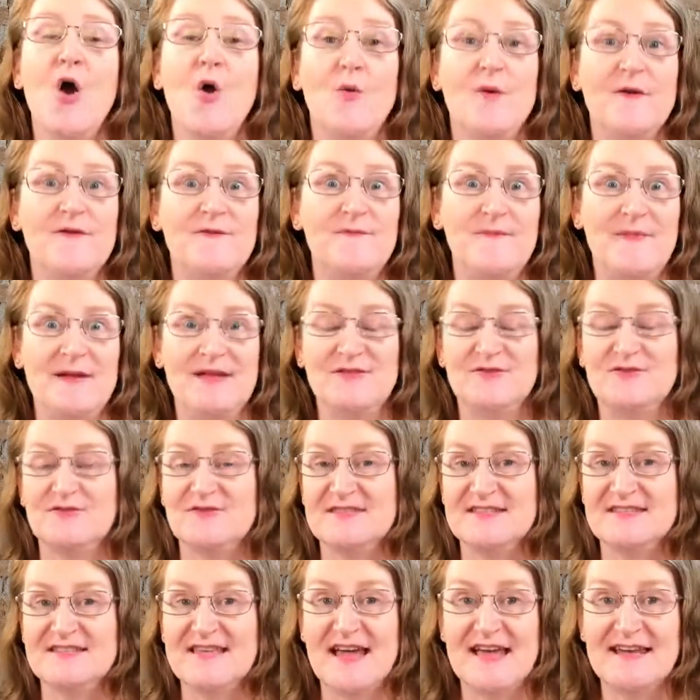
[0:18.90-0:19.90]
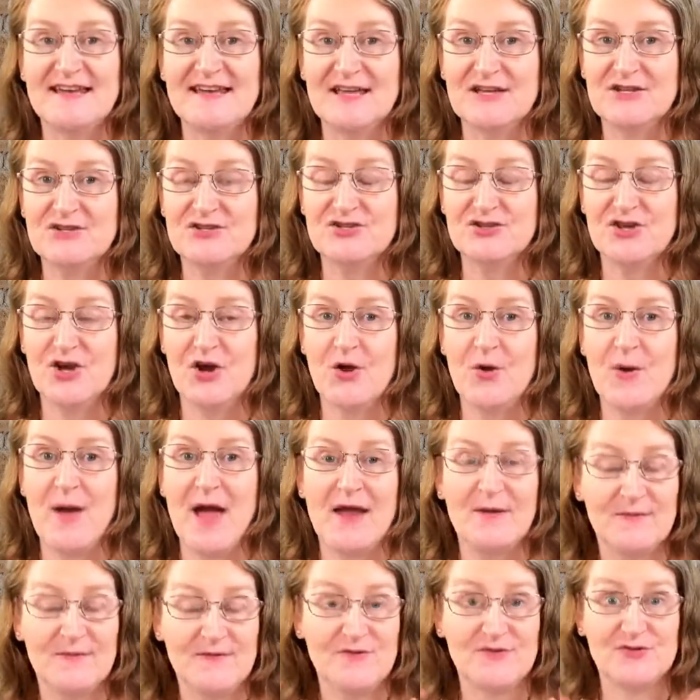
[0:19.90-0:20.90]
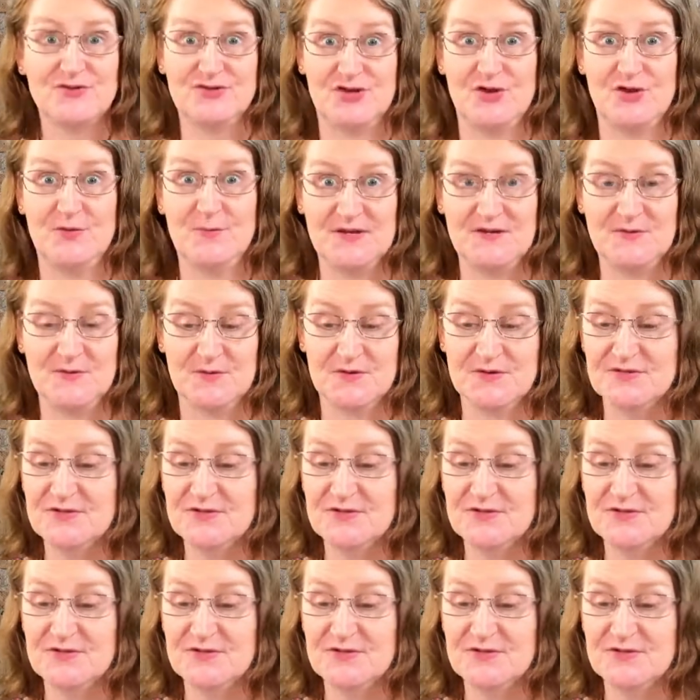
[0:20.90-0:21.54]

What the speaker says: we've been through the Sandow show and we've got so much more.